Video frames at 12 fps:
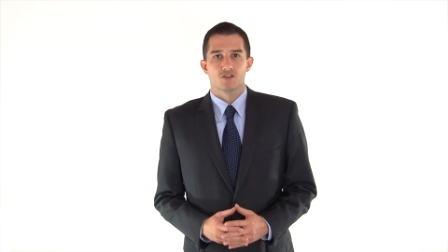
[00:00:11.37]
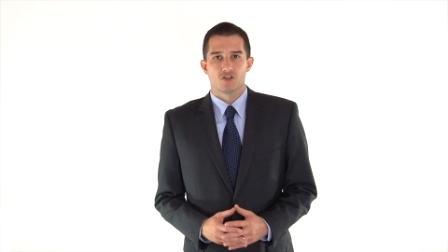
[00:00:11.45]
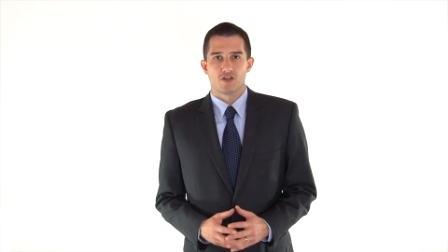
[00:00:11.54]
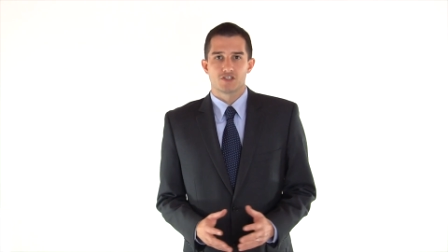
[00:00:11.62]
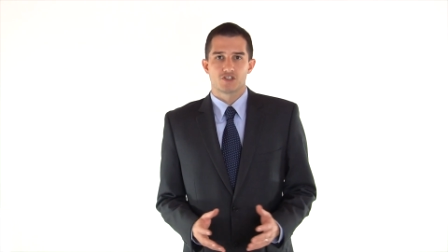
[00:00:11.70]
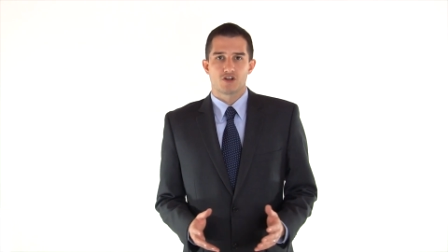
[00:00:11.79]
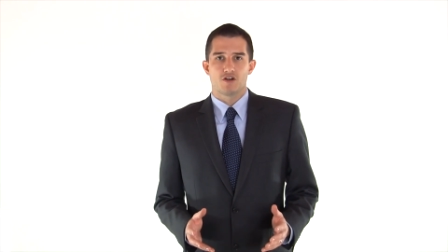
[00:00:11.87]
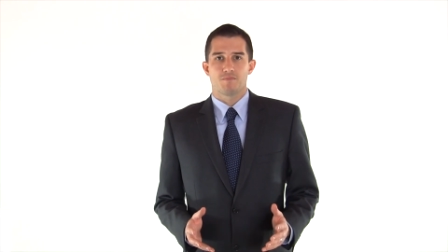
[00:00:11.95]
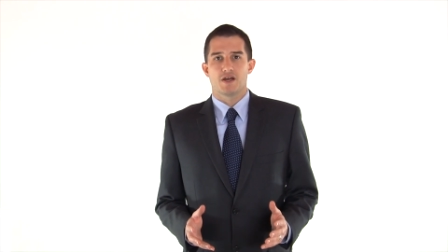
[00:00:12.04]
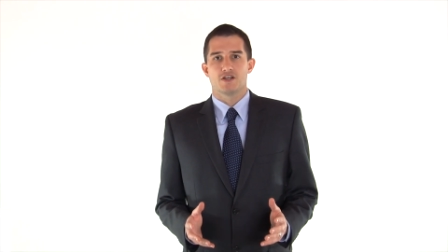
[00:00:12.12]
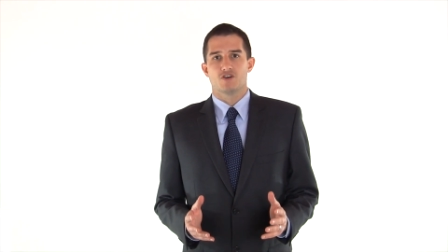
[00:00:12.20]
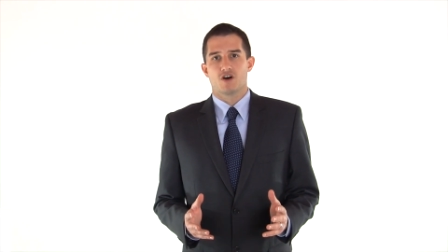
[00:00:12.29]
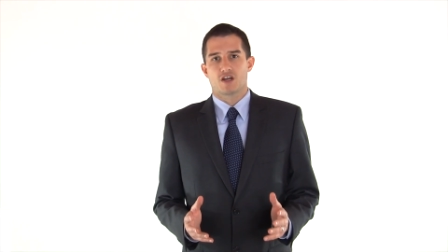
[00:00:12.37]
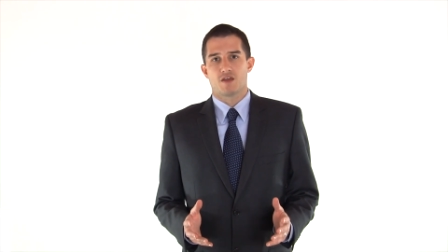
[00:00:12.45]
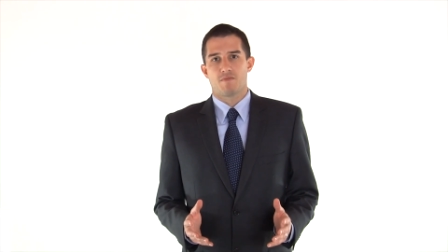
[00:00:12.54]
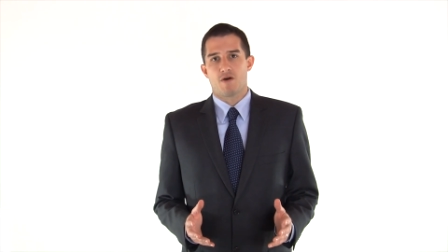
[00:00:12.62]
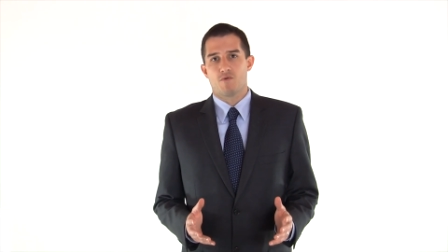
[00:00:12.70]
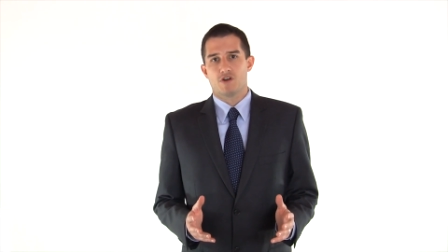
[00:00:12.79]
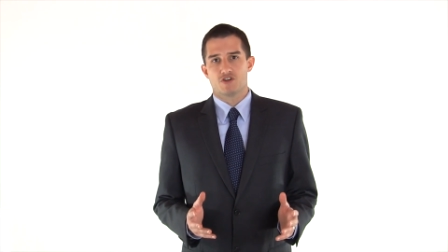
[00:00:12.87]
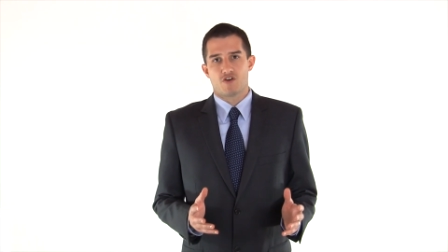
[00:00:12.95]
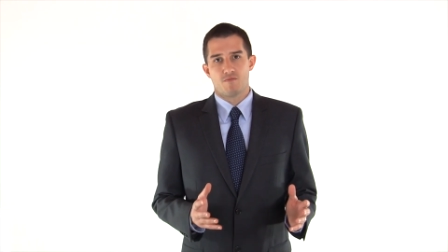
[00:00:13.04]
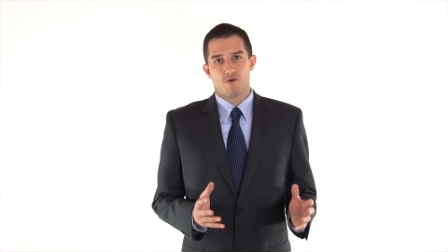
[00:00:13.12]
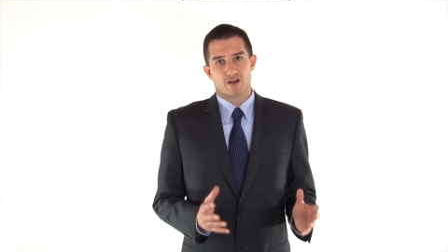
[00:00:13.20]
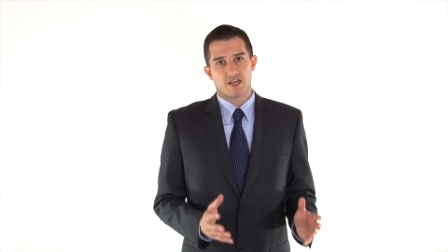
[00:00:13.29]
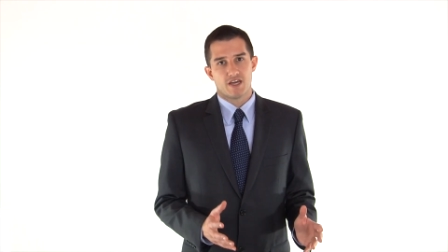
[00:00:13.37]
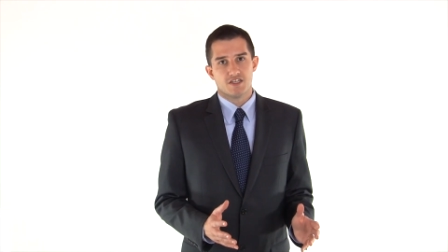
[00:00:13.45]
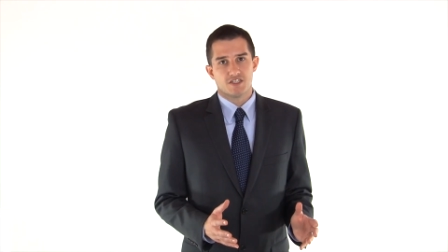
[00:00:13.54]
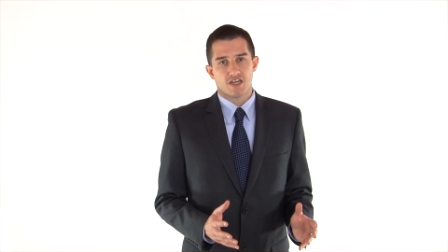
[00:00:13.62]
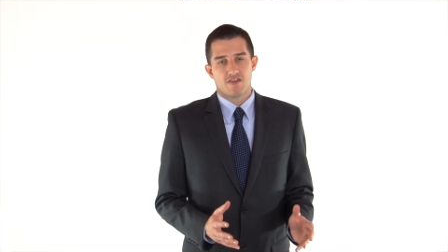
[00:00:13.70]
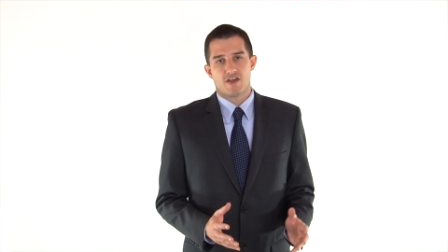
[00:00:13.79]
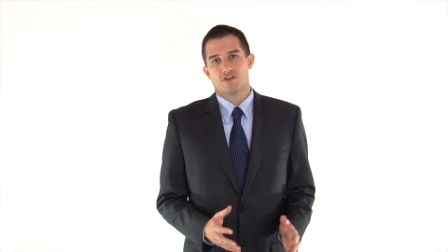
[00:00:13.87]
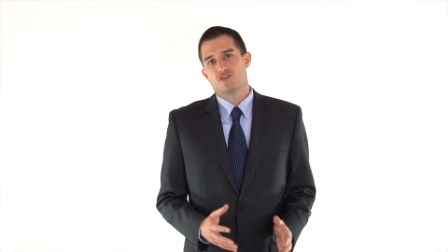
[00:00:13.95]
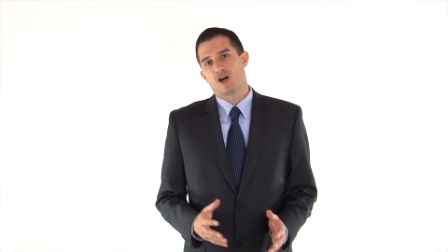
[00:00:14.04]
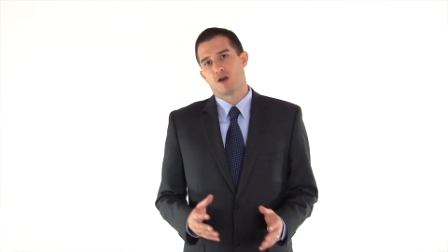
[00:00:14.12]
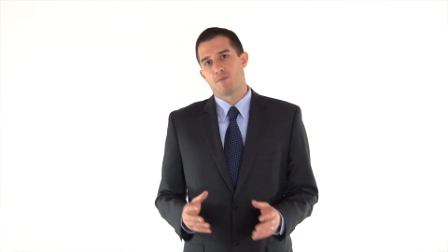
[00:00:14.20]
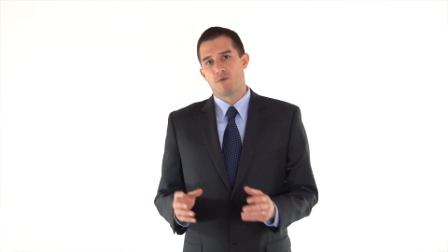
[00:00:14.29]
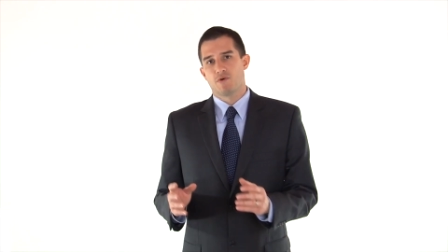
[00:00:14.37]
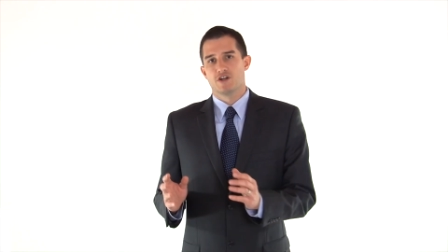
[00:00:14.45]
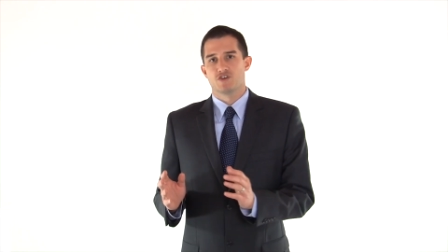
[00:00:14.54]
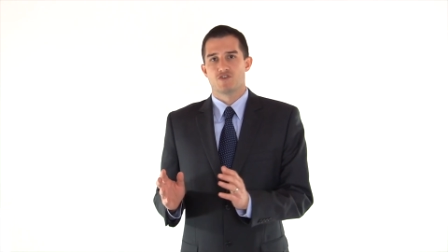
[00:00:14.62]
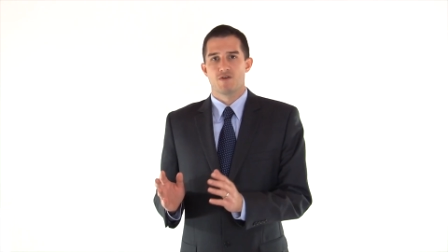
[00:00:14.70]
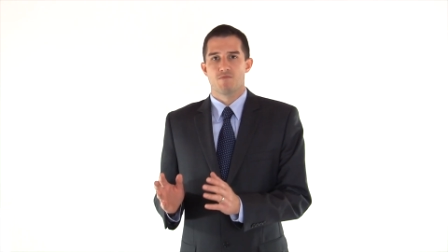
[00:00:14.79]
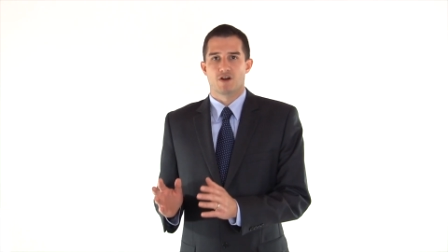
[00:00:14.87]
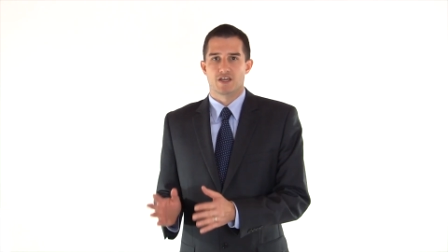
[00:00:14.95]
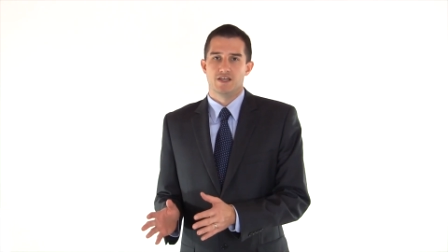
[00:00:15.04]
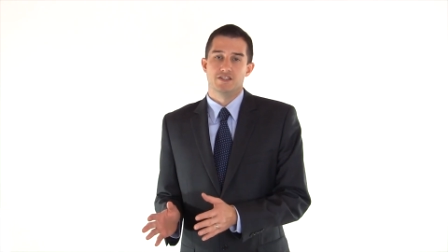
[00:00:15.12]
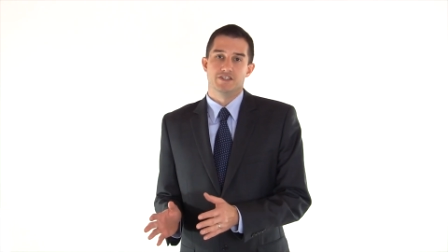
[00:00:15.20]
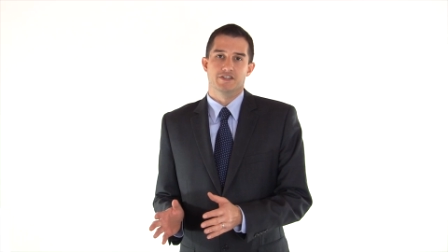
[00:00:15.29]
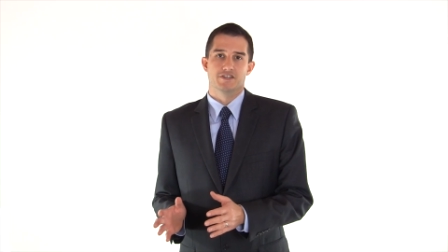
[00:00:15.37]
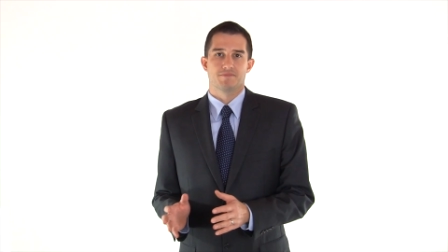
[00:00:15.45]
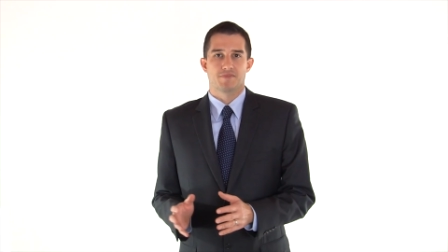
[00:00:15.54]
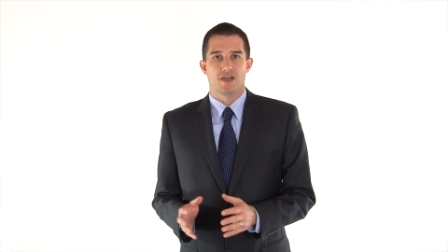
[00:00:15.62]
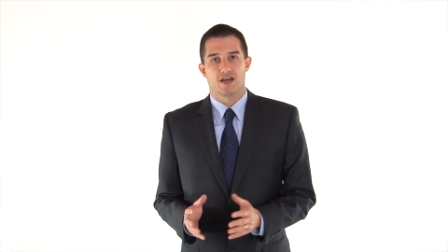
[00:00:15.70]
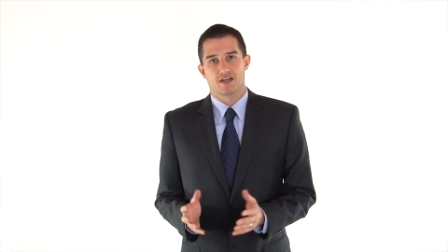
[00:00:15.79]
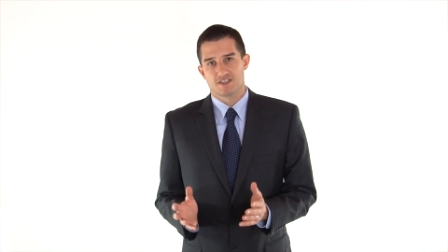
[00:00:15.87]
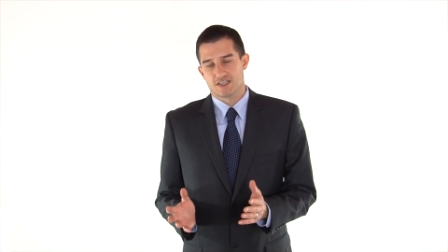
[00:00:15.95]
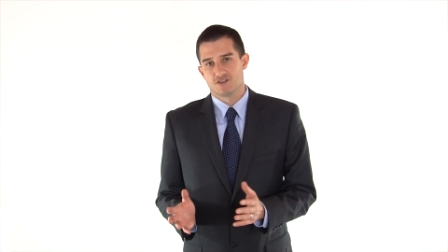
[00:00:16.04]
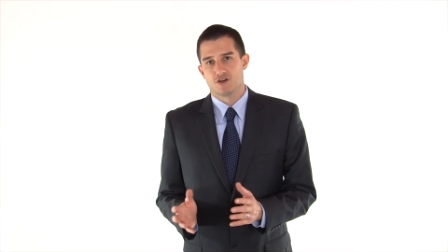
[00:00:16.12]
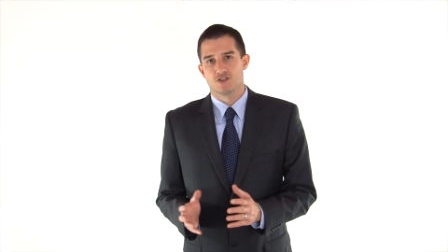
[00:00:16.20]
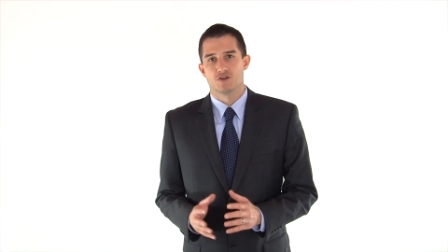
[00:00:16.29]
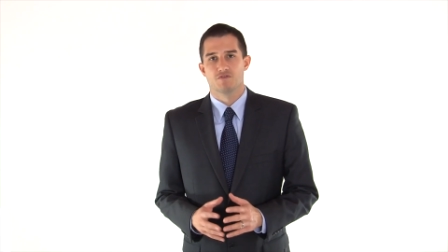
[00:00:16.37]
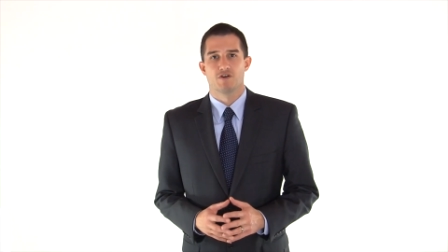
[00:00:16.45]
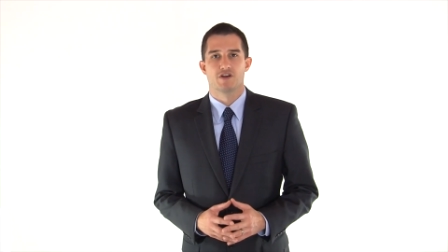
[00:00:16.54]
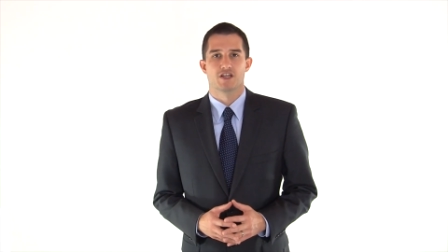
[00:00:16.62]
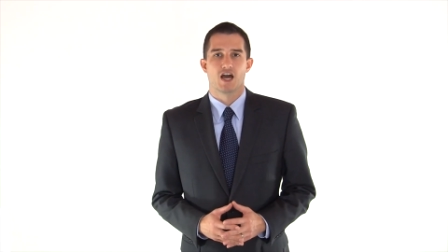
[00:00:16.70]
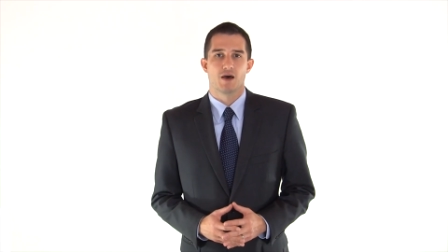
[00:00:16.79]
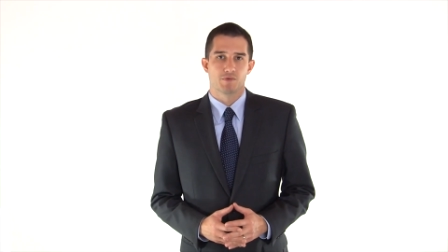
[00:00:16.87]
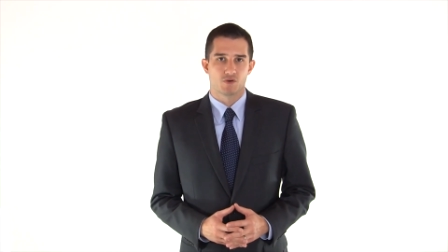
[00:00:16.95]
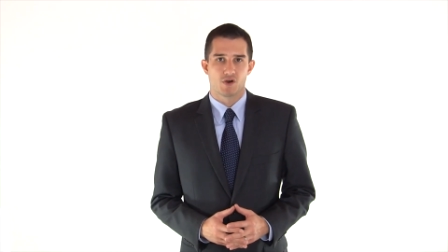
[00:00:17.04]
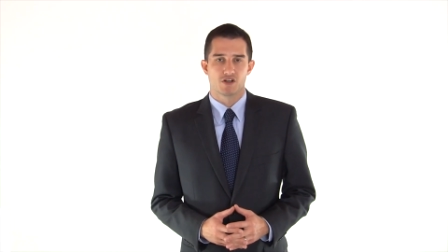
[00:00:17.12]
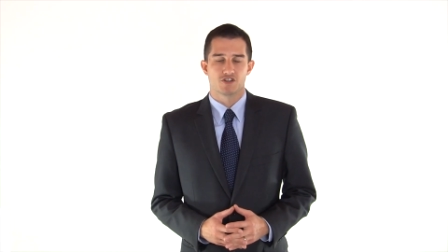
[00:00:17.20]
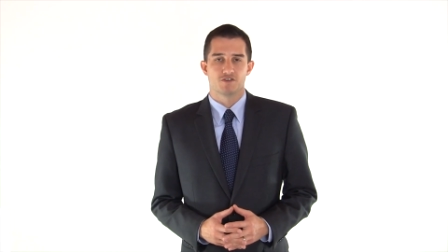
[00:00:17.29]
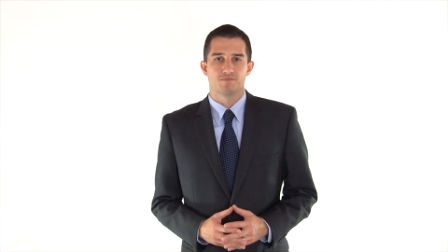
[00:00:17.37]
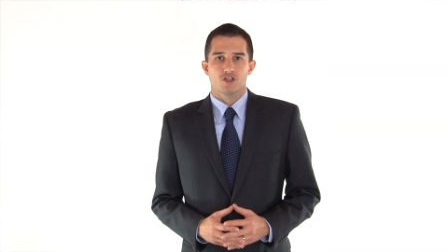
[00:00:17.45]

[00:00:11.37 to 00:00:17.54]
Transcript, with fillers: So let's start by talking about what a trademark is, and then I'll talk about what a trademark isn't, because uh, that's also a very common question.